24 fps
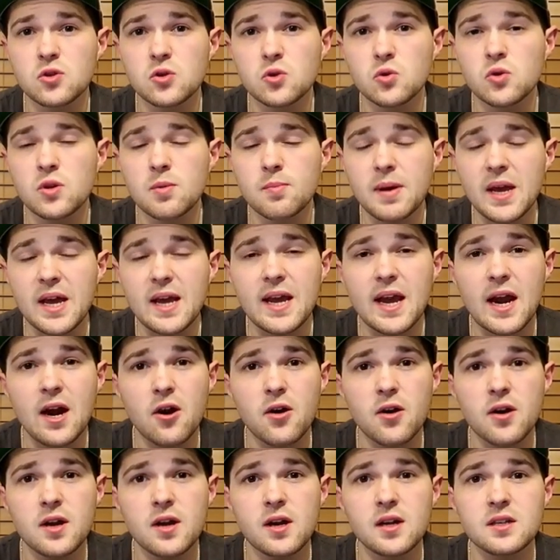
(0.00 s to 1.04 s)
to the Bay
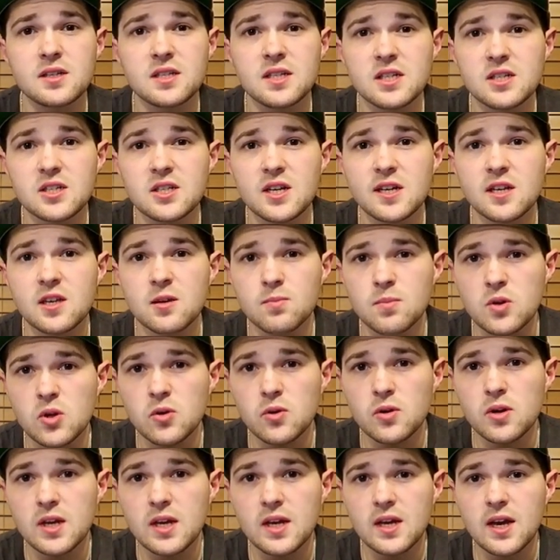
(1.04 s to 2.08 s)
Area DJ
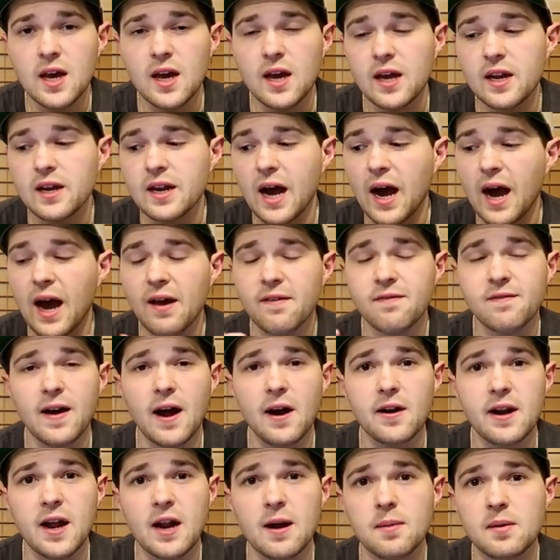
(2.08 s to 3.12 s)
community, and I
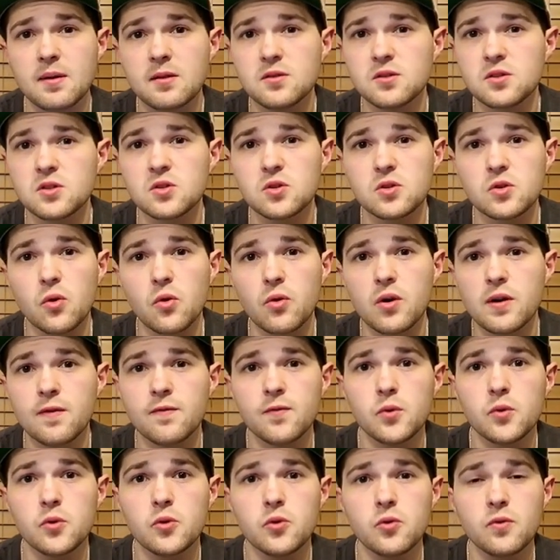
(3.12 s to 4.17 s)
found out about this story
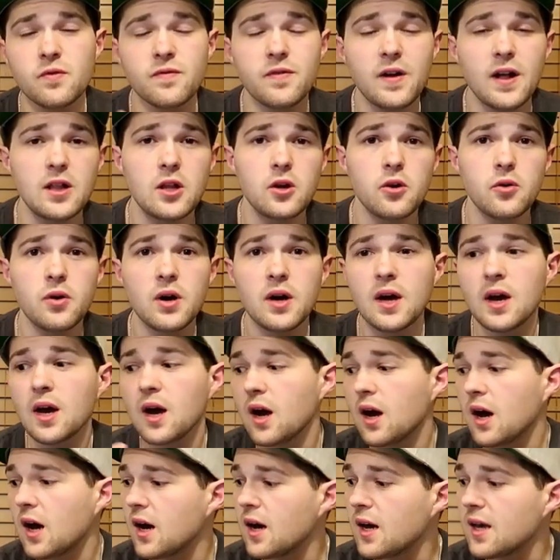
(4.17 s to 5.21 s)
through fellow
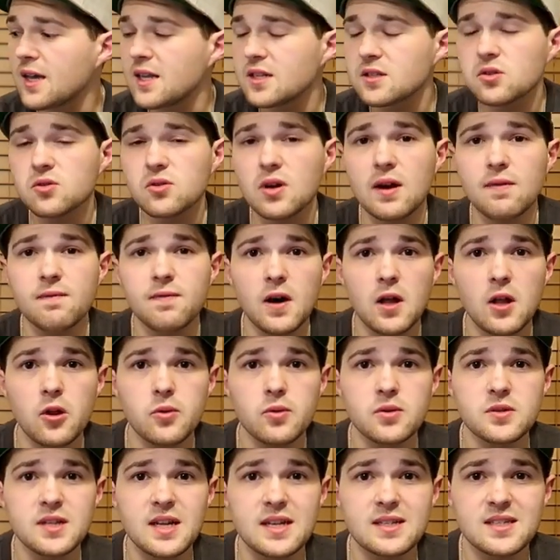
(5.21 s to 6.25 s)
Instagram
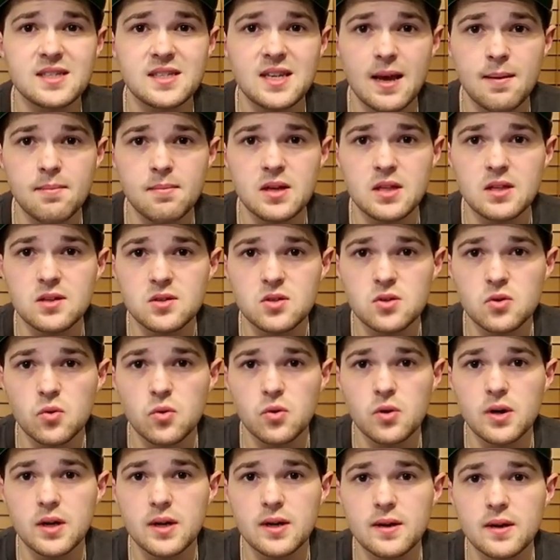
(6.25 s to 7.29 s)
followers that sent me the
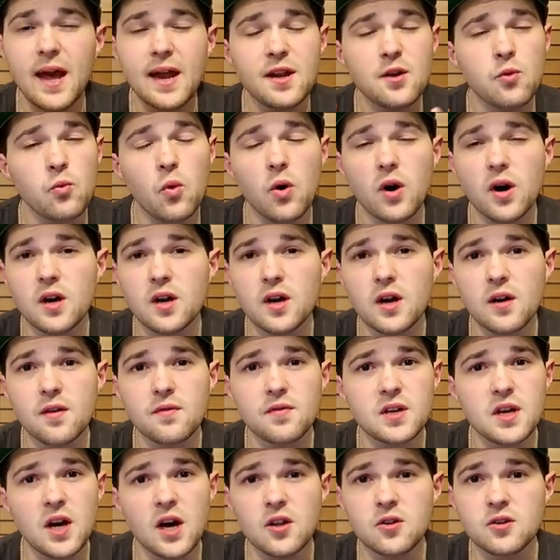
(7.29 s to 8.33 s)
story. Any one
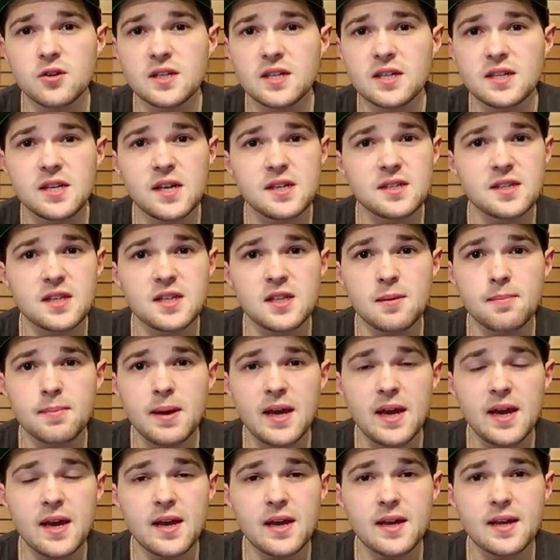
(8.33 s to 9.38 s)
of the other DJs in the
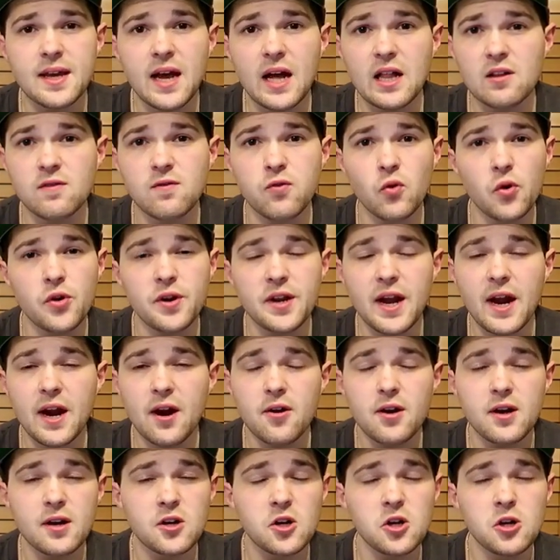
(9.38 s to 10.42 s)
Bay, California
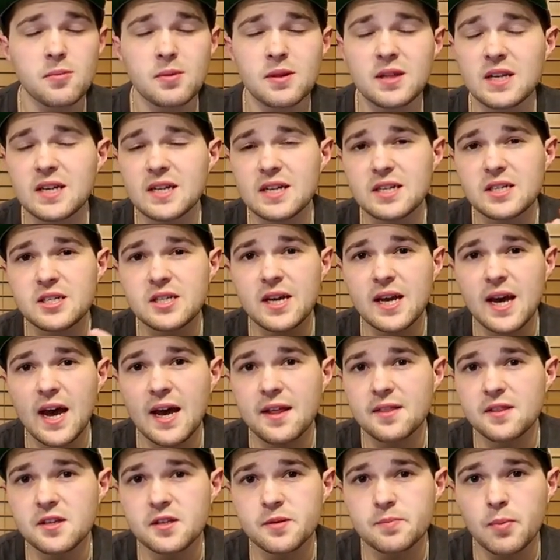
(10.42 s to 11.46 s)
area could have been the DJ
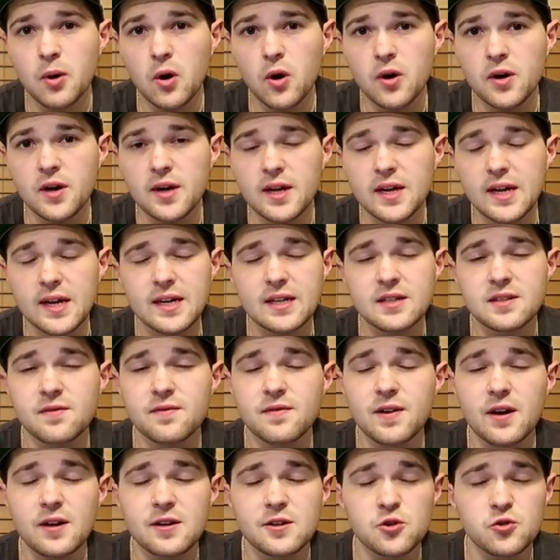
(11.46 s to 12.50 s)
at this party, and it's a
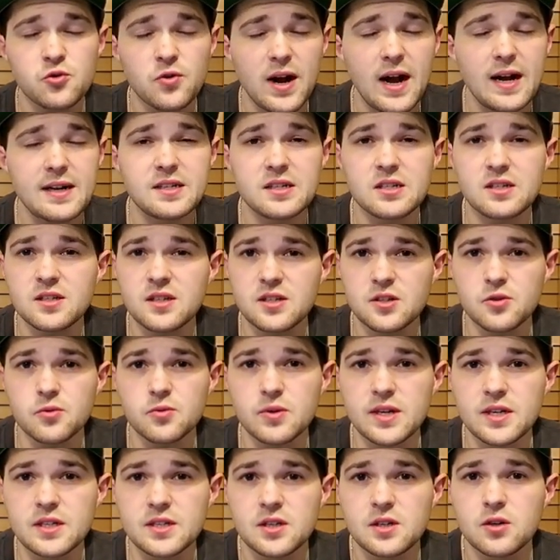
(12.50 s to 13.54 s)
very tragic
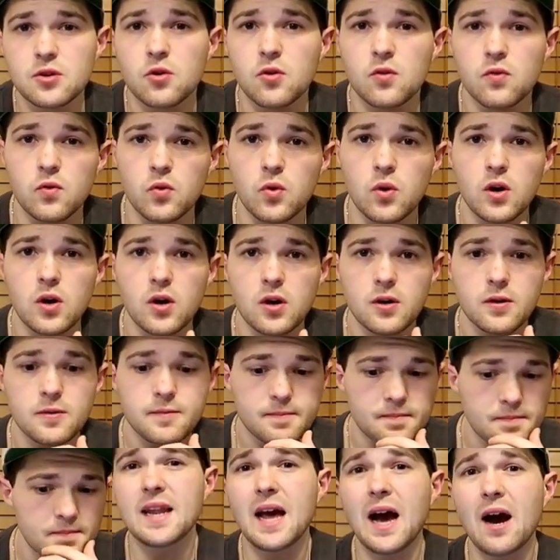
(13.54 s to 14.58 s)
situation overall.
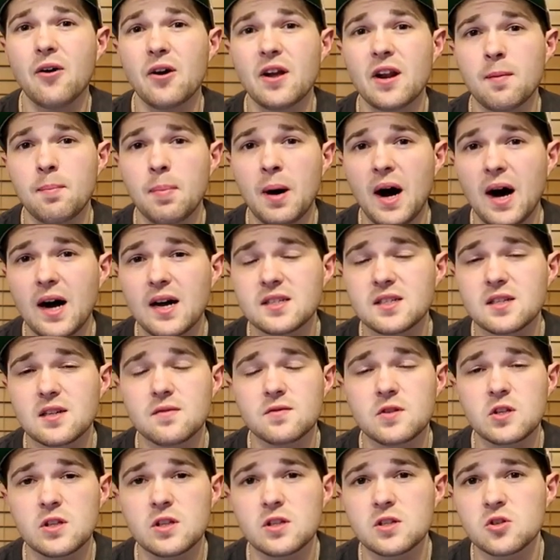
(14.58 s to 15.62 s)
Now, in a
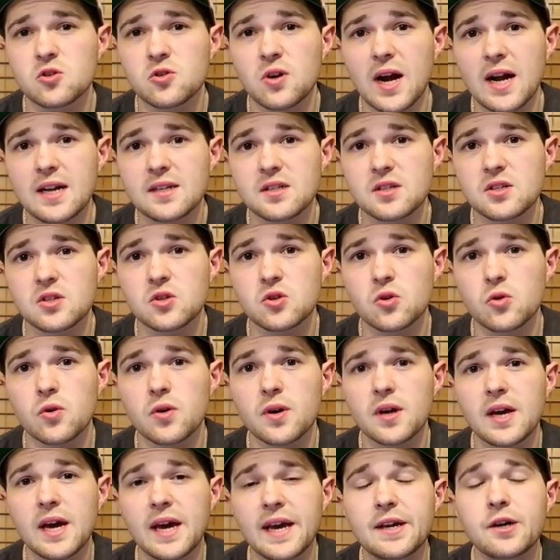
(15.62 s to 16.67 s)
positive to this tragic
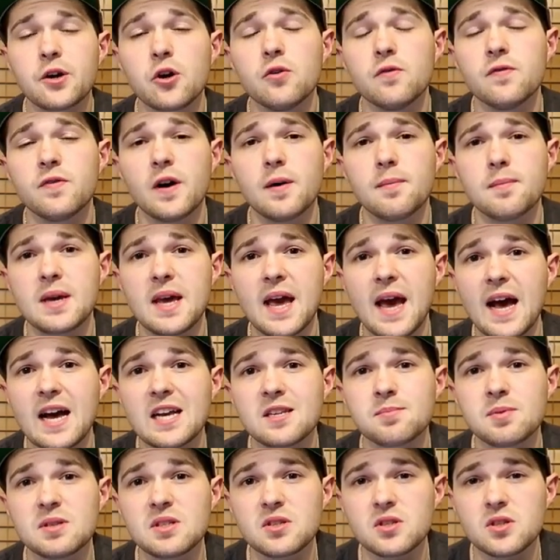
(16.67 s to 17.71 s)
story, a GoFundMe
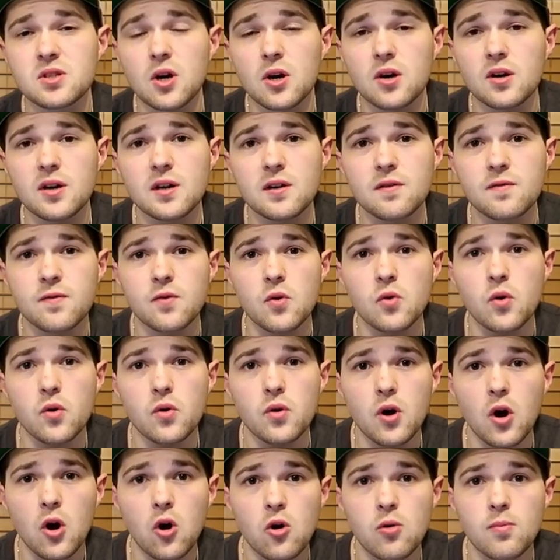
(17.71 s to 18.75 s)
has been started
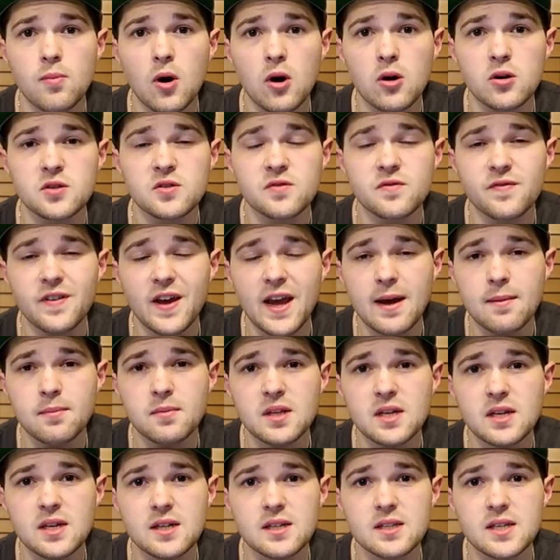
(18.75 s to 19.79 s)
for Omar's
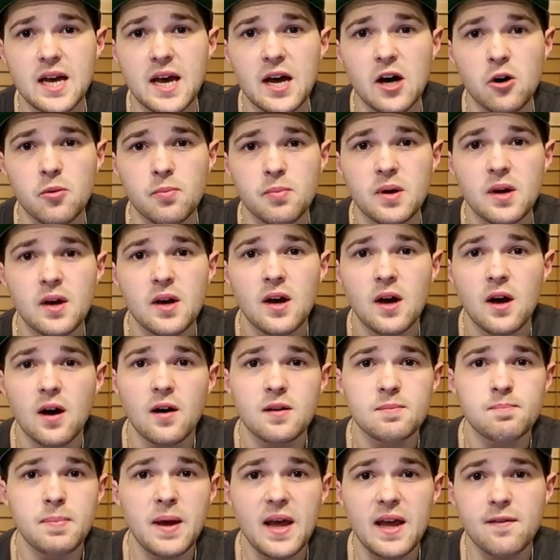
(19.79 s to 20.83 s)
family to help
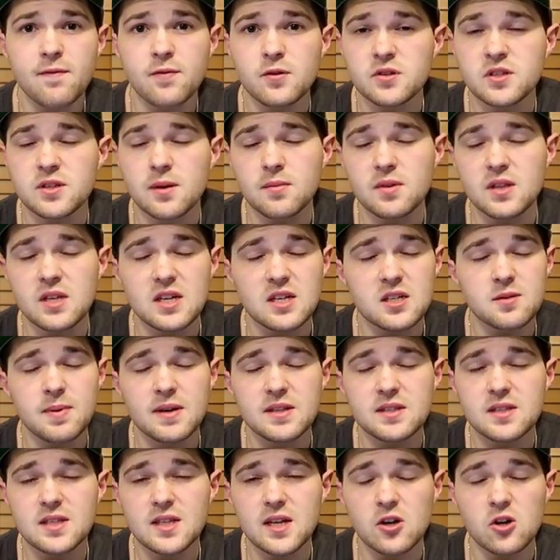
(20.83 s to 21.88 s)
pay for some of the
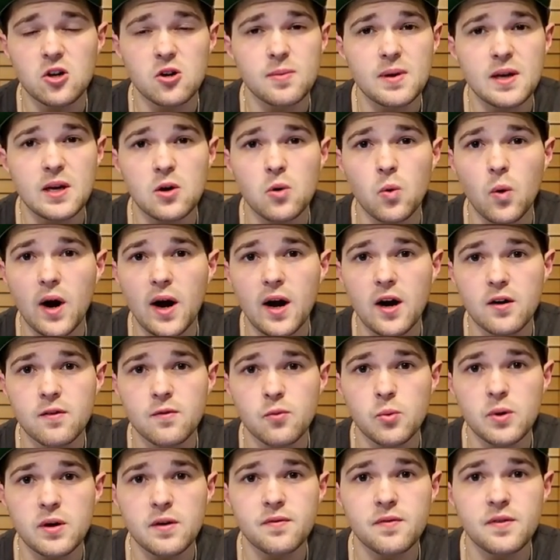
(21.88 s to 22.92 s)
expenses that are going to be incurred
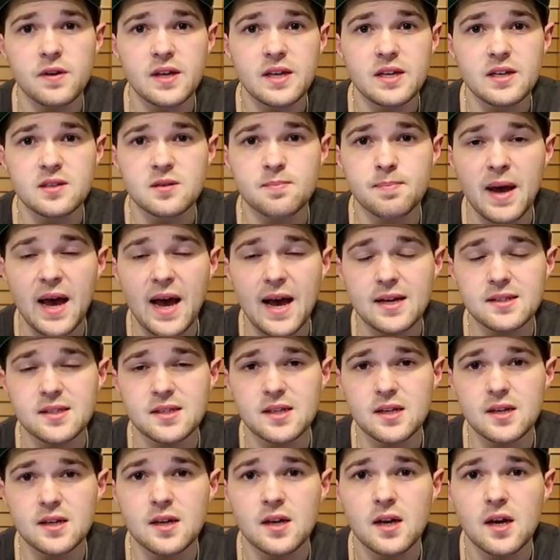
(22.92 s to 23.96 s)
with his
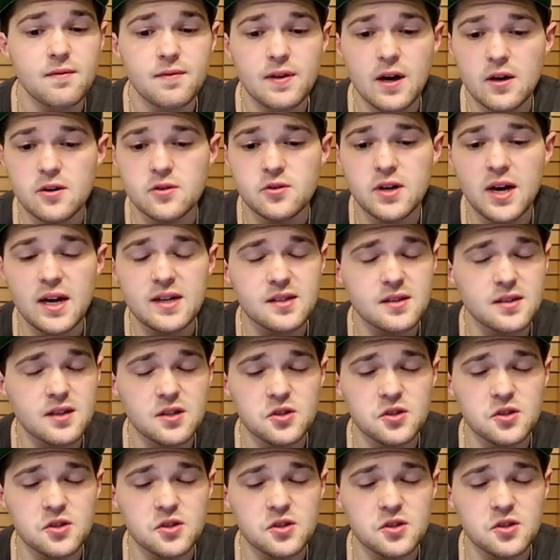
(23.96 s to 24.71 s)
passing. Very tragic